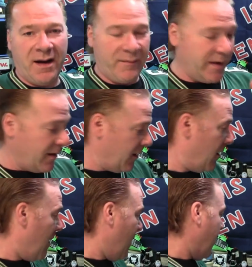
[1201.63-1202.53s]

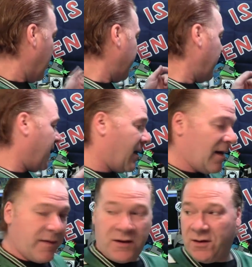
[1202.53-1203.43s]
beer and
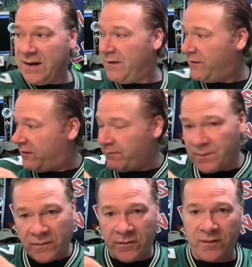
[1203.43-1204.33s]
the goodies
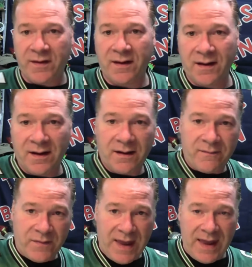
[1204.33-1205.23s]
for the
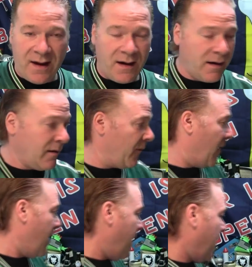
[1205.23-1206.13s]
AR,
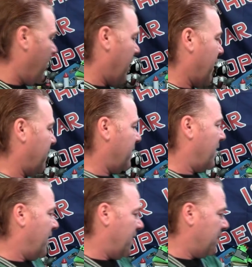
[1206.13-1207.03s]
and
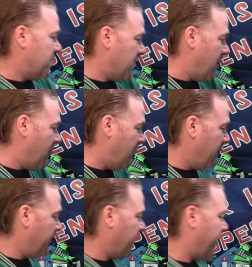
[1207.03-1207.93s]
Joe
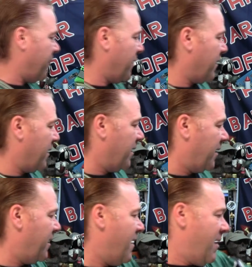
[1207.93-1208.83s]

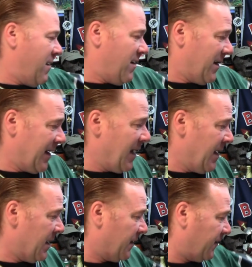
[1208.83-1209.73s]
for
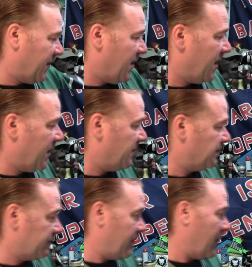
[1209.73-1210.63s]
getting us
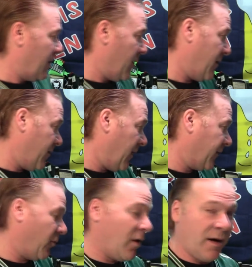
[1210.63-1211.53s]
well,
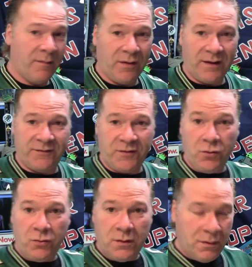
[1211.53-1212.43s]
plus
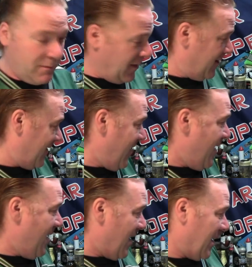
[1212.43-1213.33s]
two
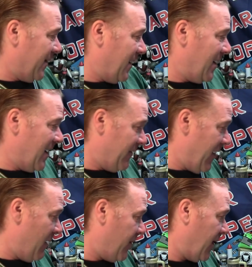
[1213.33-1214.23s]
on the
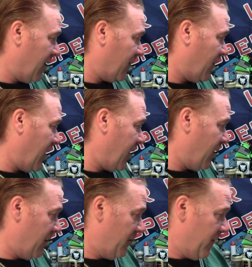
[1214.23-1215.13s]
Vampire
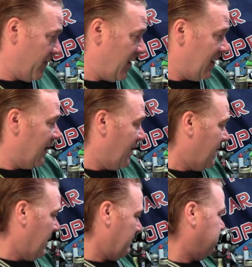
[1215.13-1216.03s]
Slayer,
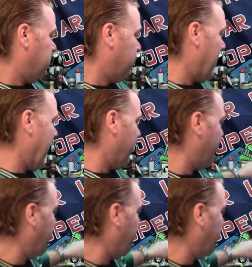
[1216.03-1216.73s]
and